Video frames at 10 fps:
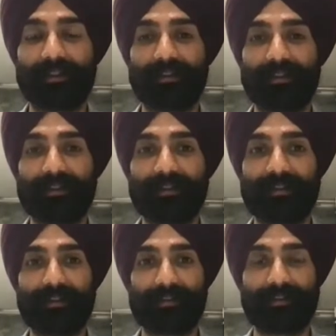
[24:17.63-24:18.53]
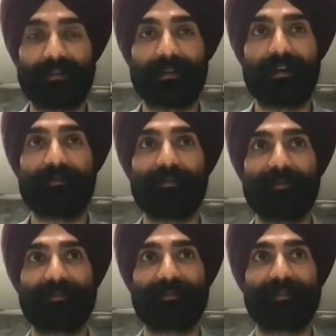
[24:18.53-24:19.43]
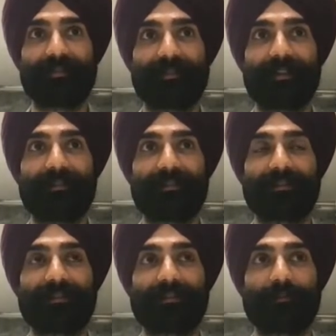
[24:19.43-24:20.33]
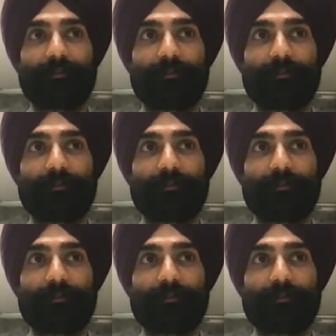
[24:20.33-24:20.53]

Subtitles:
I think the aim is less.